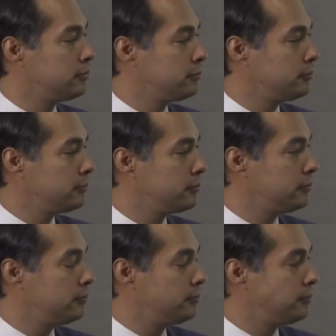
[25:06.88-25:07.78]

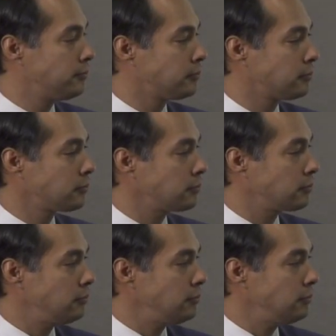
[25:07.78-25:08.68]

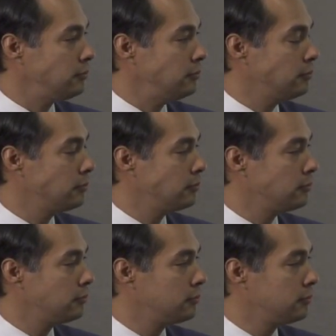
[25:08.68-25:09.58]

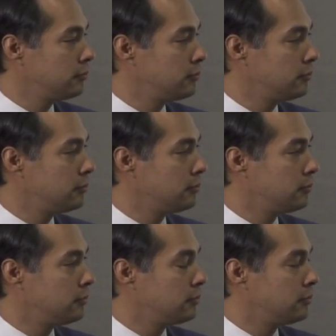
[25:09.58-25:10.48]

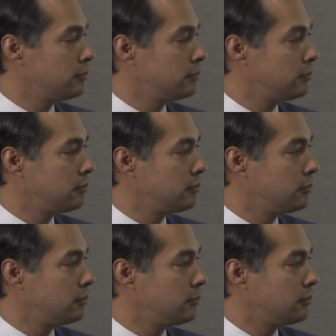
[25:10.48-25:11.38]

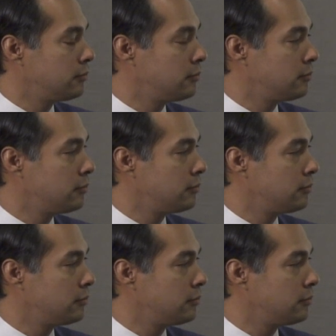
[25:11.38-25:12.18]
[no speech]